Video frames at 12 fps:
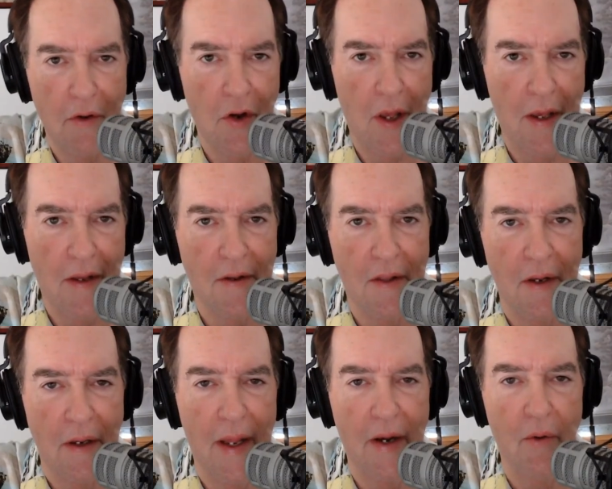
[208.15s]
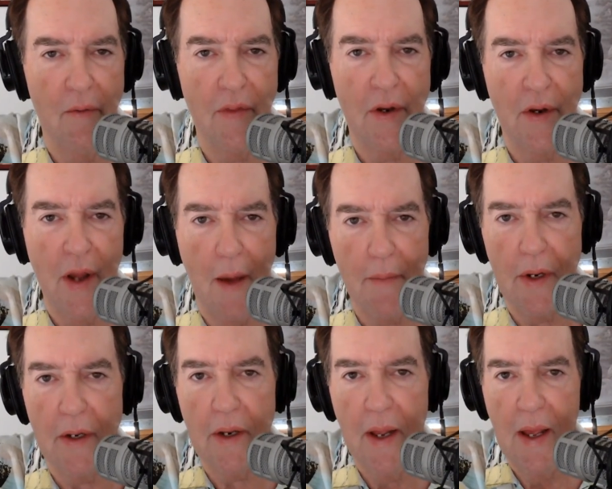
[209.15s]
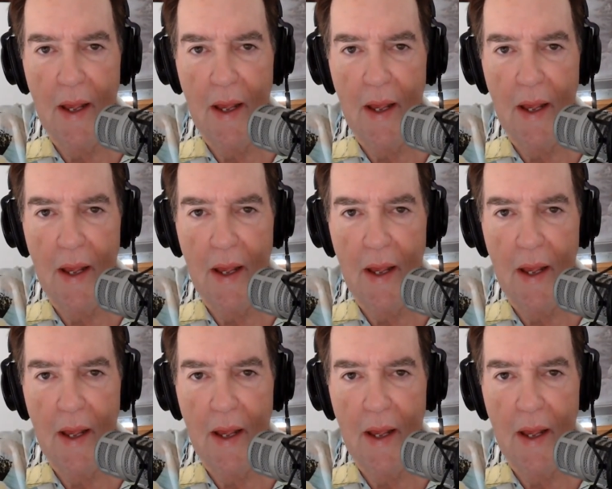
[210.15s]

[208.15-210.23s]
She is the leader of the dominant